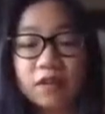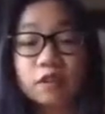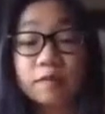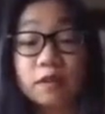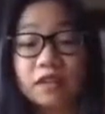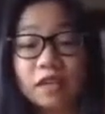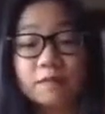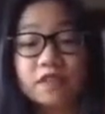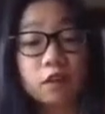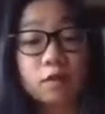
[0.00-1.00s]
multiple
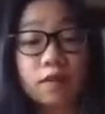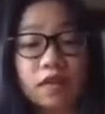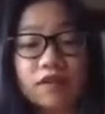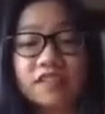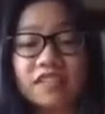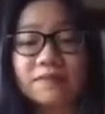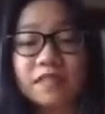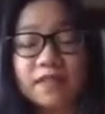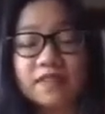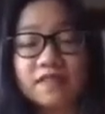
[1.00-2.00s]
names globally for the same
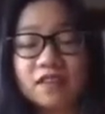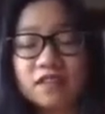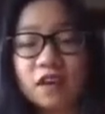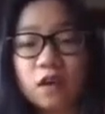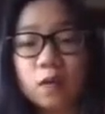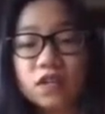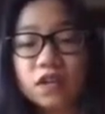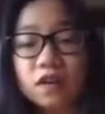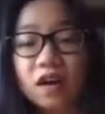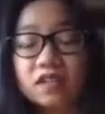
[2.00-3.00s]
species, which
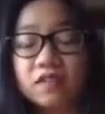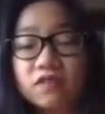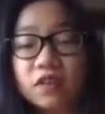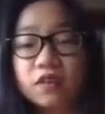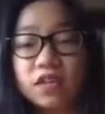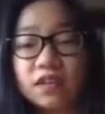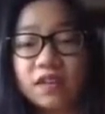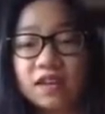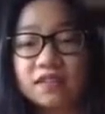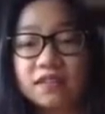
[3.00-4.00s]
can cause
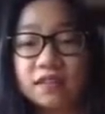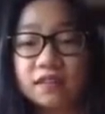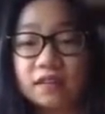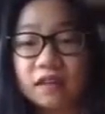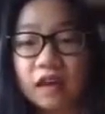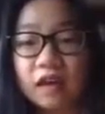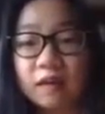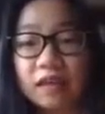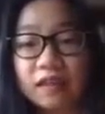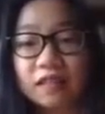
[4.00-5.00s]
confusion, as seen
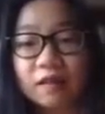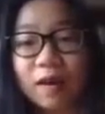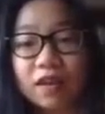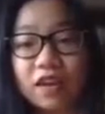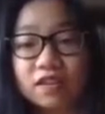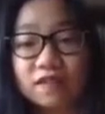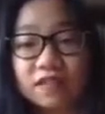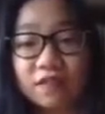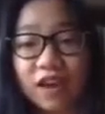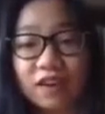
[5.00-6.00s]
in the publication of
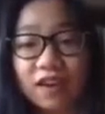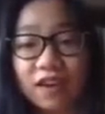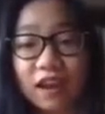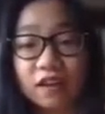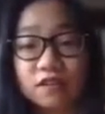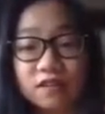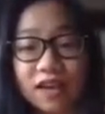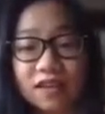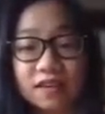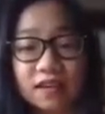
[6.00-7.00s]
Stefaniak et al.
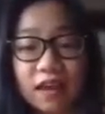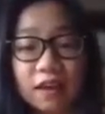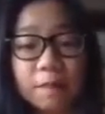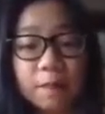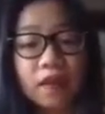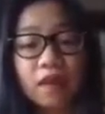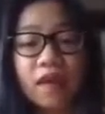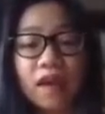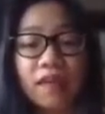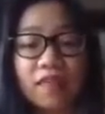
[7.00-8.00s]
2009.
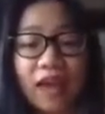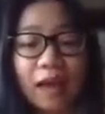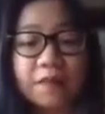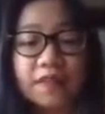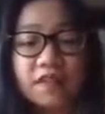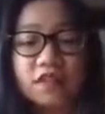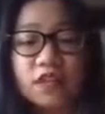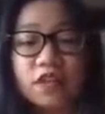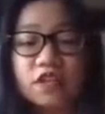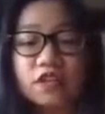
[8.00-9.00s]
And the gaps in these
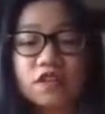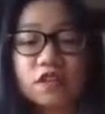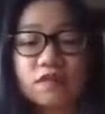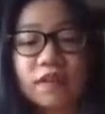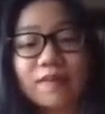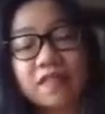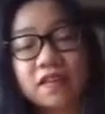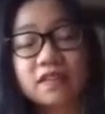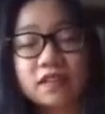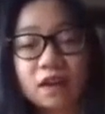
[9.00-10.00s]
traditional surveying
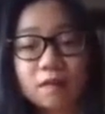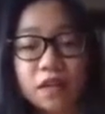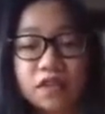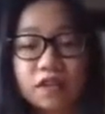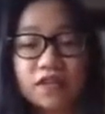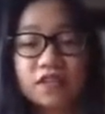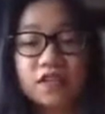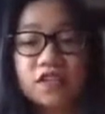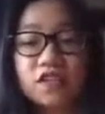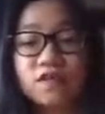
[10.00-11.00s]
methods are pushing
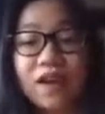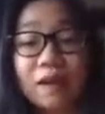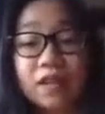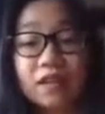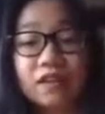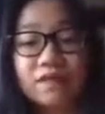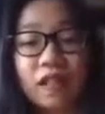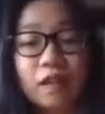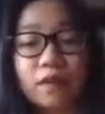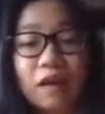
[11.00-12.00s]
researchers to rapidly
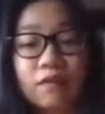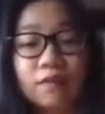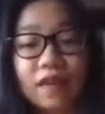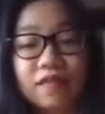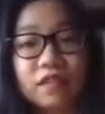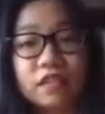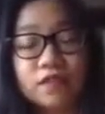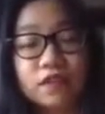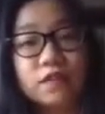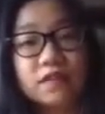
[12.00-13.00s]
develop novel methods
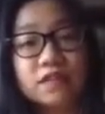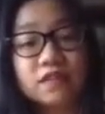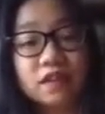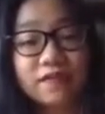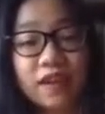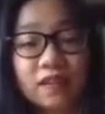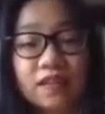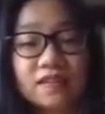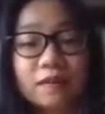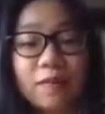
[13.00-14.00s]
for use in
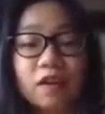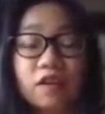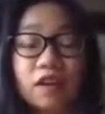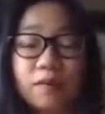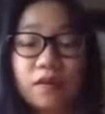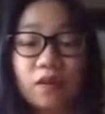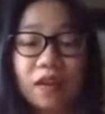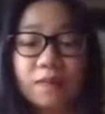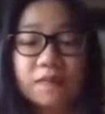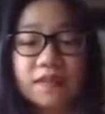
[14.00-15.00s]
surveillance and monitoring
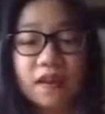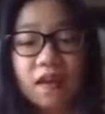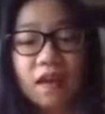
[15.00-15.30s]
programs.